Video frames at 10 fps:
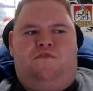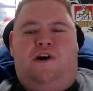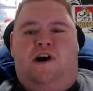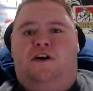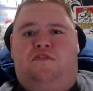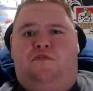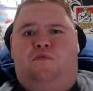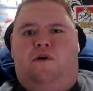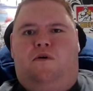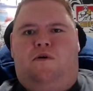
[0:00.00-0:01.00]
fast as
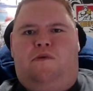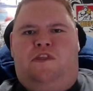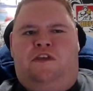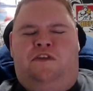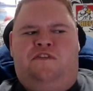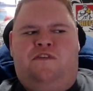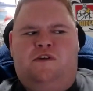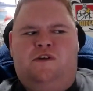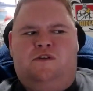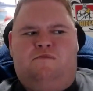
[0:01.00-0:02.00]
well. I mean, he's
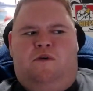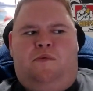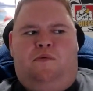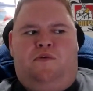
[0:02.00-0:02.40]
probably